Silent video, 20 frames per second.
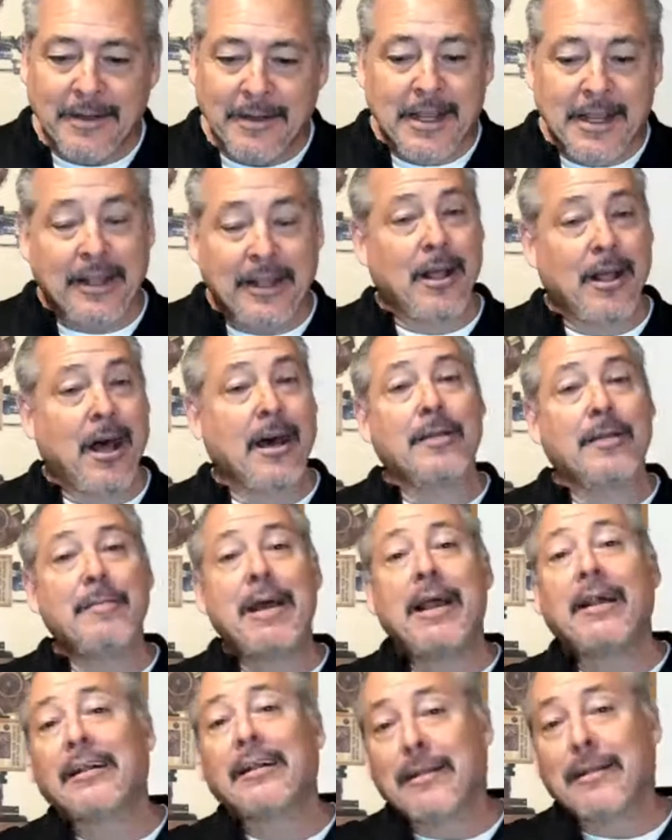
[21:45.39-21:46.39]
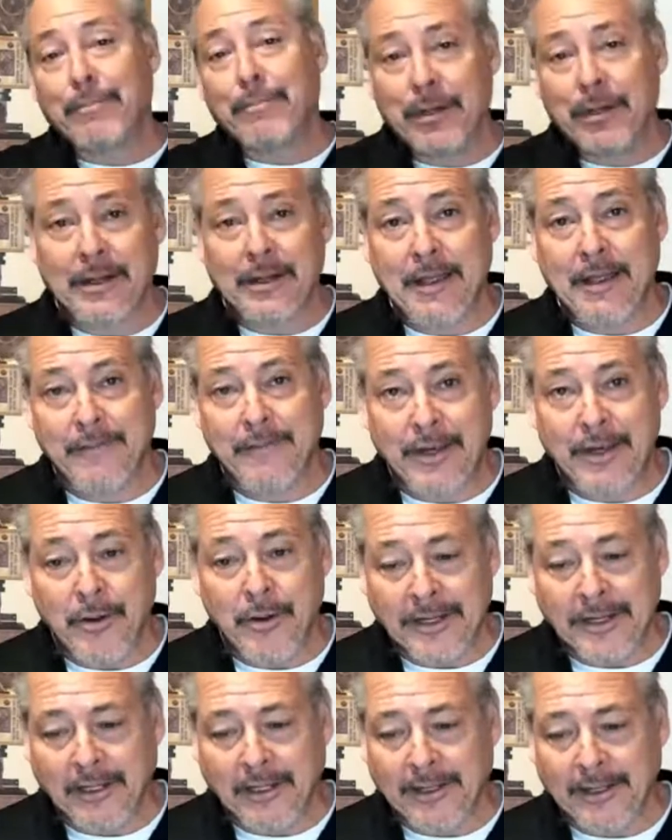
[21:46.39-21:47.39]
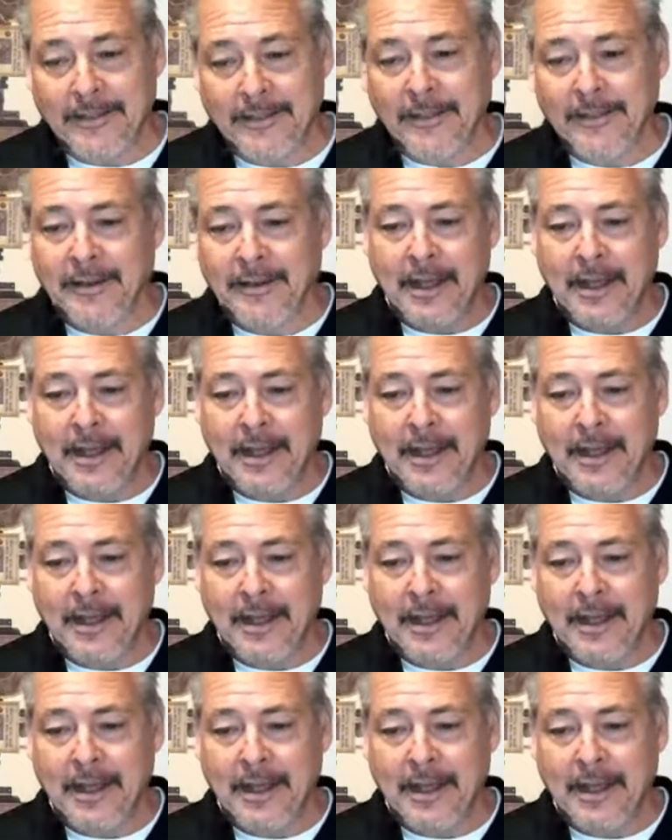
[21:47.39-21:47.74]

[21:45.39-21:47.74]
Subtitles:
It'll automatically put a video into LinkedIn.